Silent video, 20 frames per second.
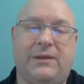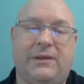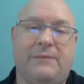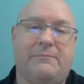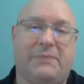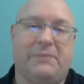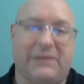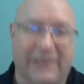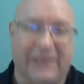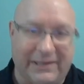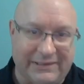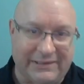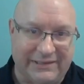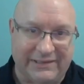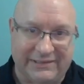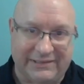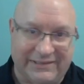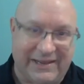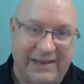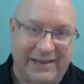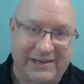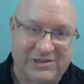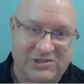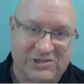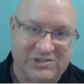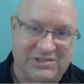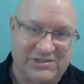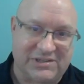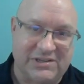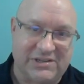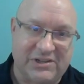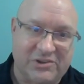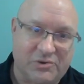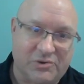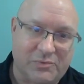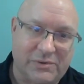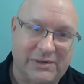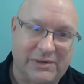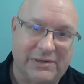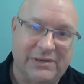Plotly Dash is
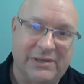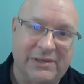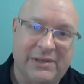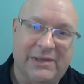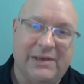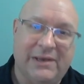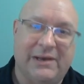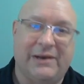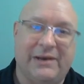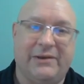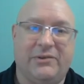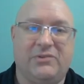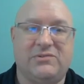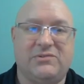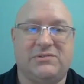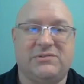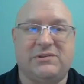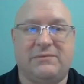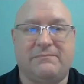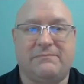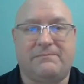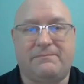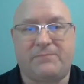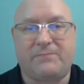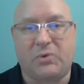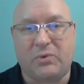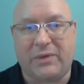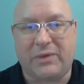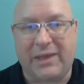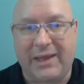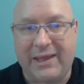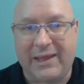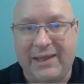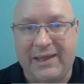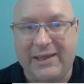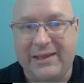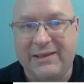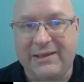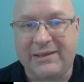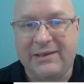another one, using
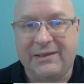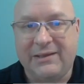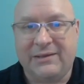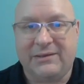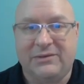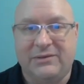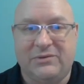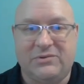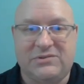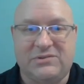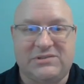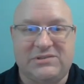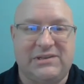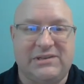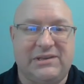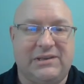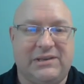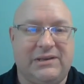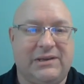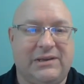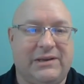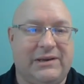Bokeh, using